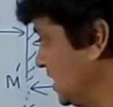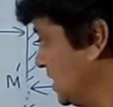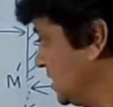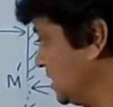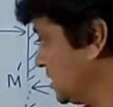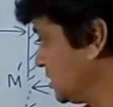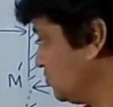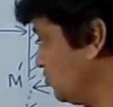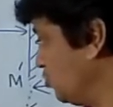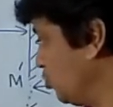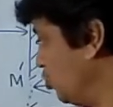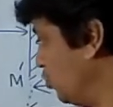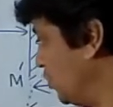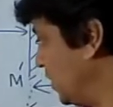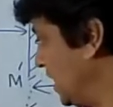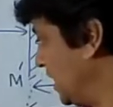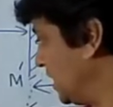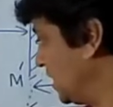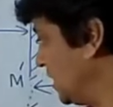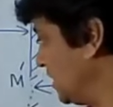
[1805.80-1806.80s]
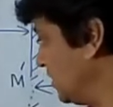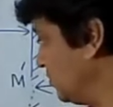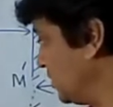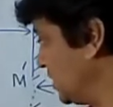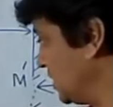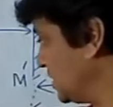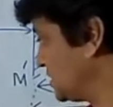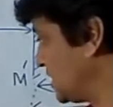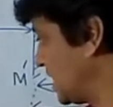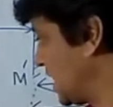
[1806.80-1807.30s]
is moving in
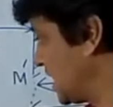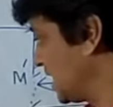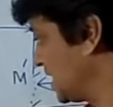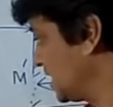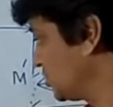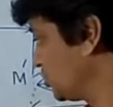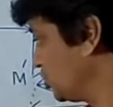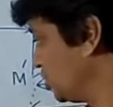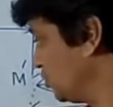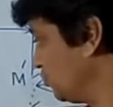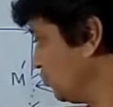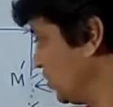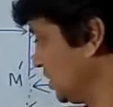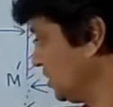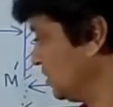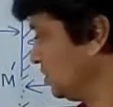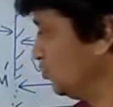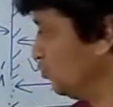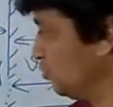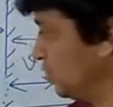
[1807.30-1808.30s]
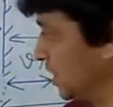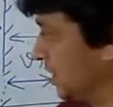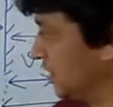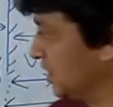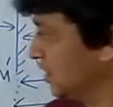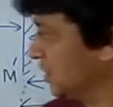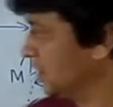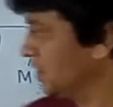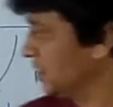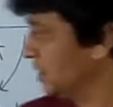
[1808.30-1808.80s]
this direction with
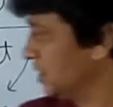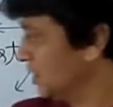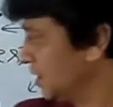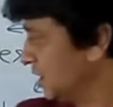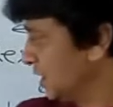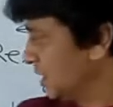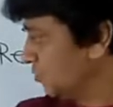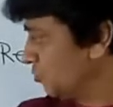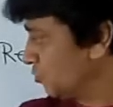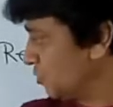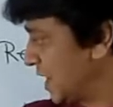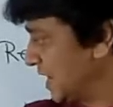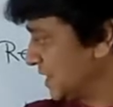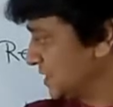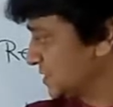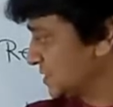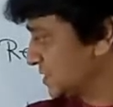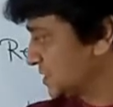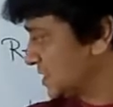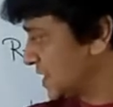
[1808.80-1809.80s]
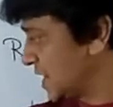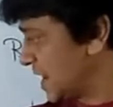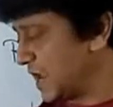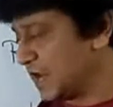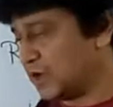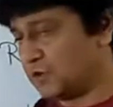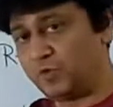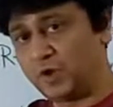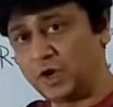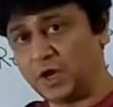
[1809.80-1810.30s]
V. Rest
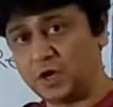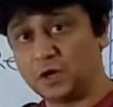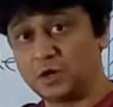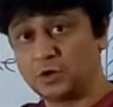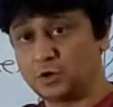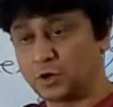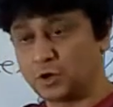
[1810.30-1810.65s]
and V